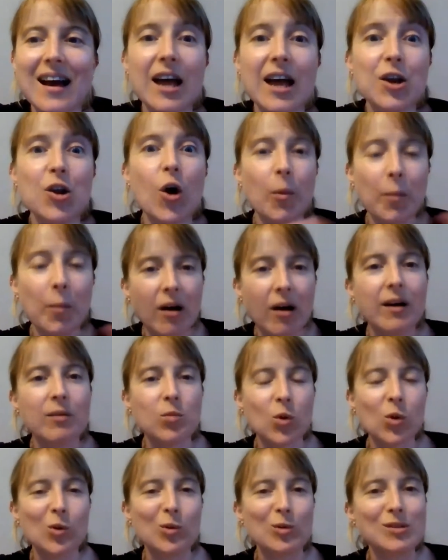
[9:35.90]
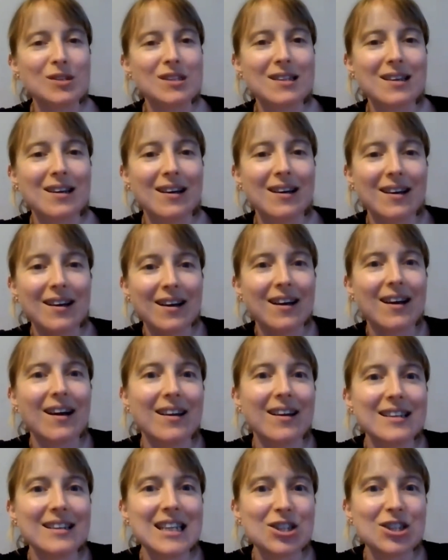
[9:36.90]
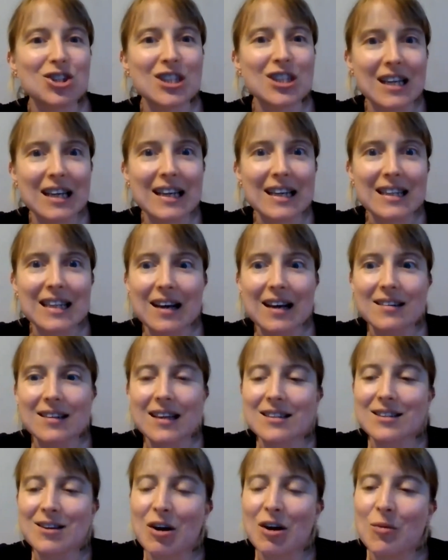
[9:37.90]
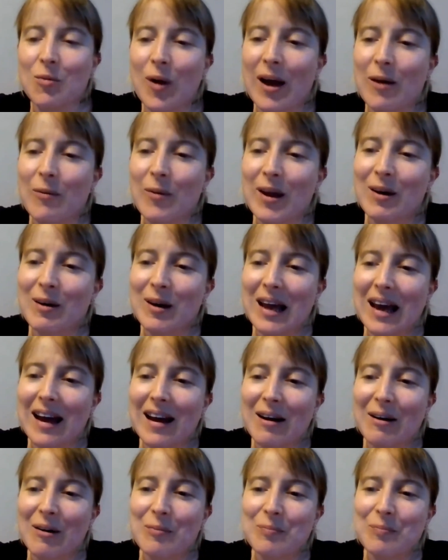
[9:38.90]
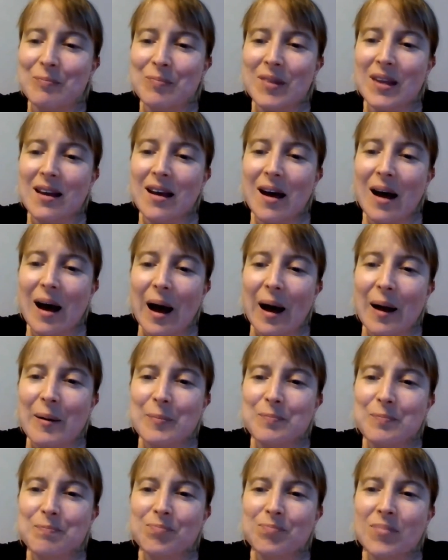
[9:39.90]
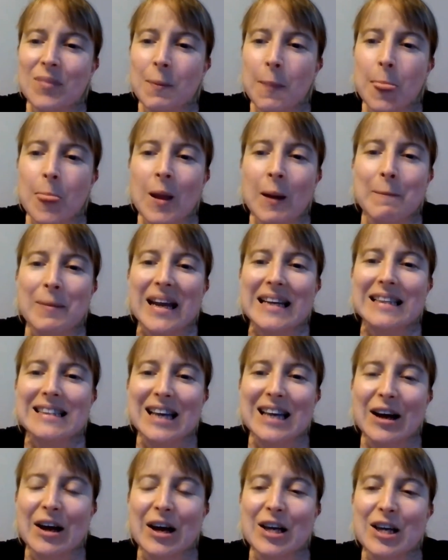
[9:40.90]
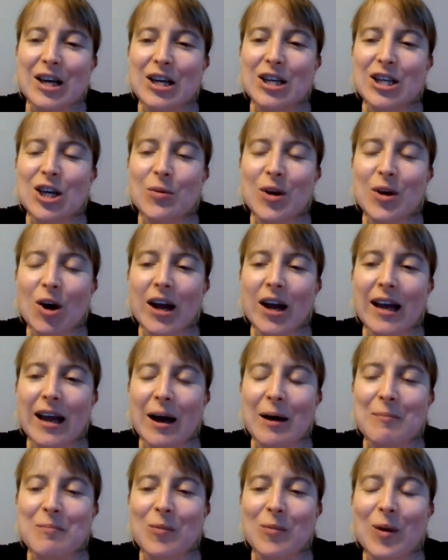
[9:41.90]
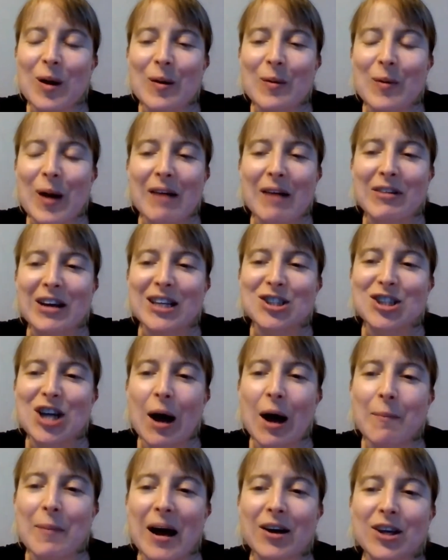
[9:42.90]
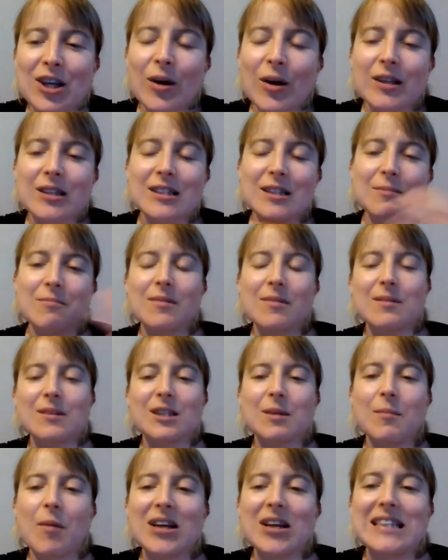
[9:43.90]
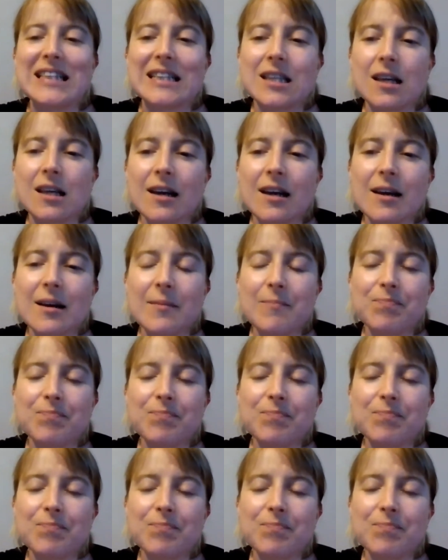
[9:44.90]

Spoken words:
not behind walls and digitally. That's kind of where we are now. Peter, you and I were having a chat about, you had some ideas that